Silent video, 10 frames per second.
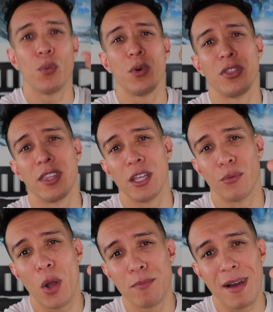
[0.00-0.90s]
with the
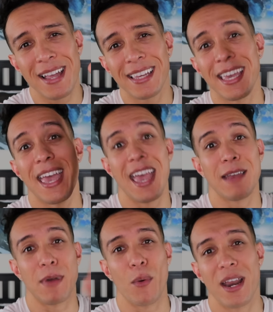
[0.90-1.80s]
Rode mic
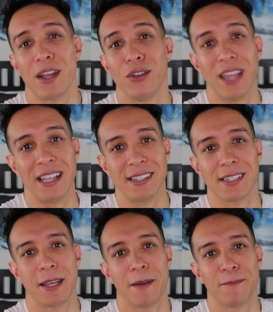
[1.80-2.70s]
and my wide-angle
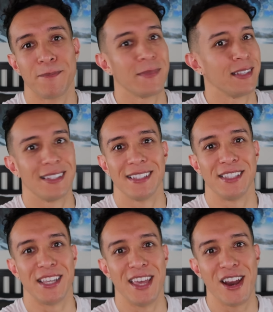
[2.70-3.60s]
lens.
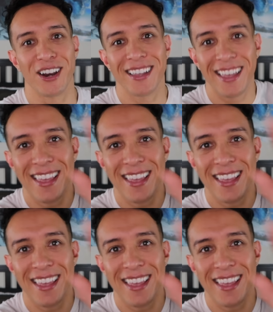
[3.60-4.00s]
See you there.